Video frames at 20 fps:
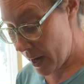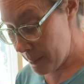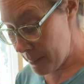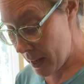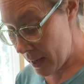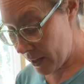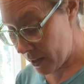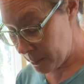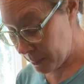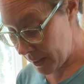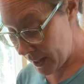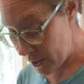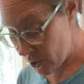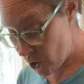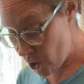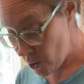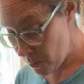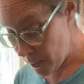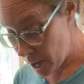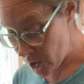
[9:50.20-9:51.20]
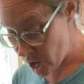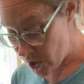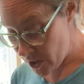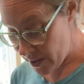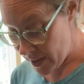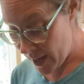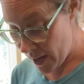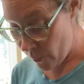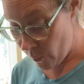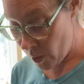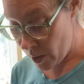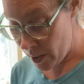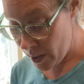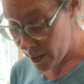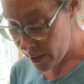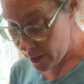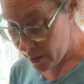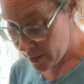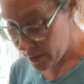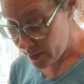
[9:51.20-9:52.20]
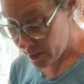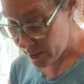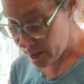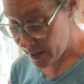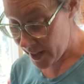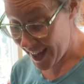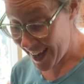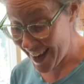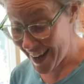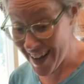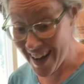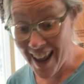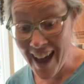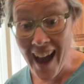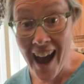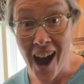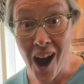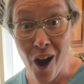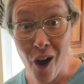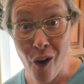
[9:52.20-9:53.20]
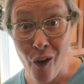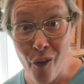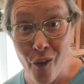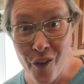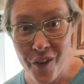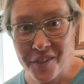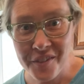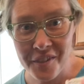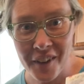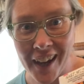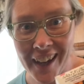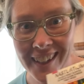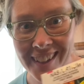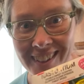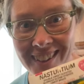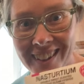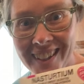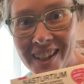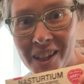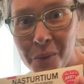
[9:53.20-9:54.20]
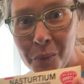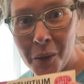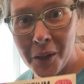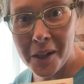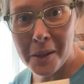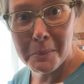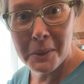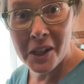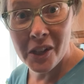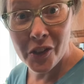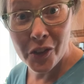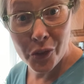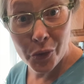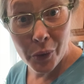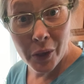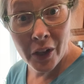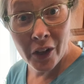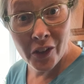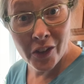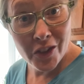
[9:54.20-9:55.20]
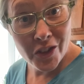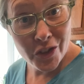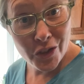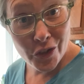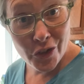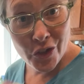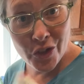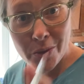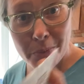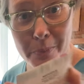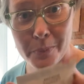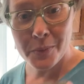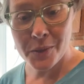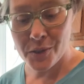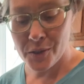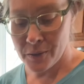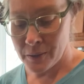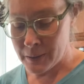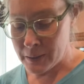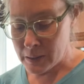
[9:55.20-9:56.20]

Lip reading: I'm not going to plant too much in that one. And now, finally, we're going to be doing our nasturtiums.